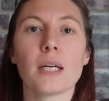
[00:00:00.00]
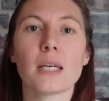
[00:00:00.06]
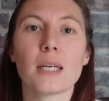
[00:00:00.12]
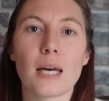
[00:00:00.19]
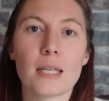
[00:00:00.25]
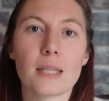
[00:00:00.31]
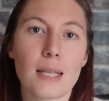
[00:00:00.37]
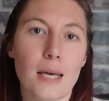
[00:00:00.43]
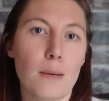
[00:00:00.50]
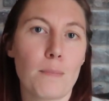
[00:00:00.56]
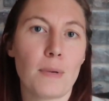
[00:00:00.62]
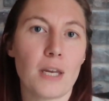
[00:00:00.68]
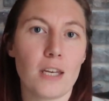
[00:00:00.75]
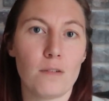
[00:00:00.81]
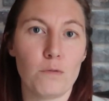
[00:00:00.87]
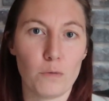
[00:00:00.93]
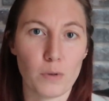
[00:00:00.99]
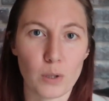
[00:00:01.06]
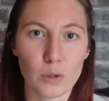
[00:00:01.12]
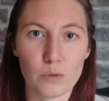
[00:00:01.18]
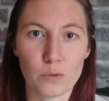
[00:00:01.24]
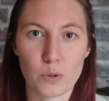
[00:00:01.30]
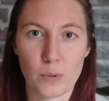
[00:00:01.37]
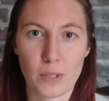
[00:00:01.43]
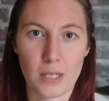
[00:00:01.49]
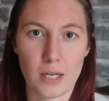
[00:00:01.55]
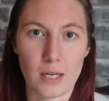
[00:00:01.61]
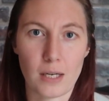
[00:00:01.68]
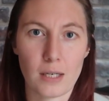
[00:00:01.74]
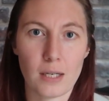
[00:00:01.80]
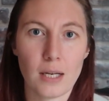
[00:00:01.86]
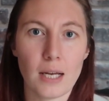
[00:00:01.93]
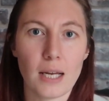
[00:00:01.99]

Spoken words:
get them involved with it.